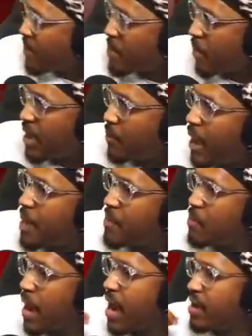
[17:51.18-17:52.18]
be, it might be
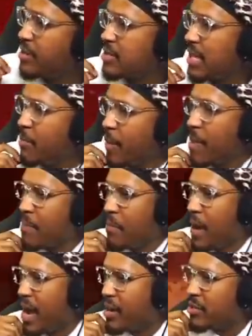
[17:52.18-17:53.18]
Miles. It might be
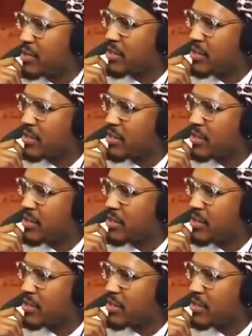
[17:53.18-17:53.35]
Miles.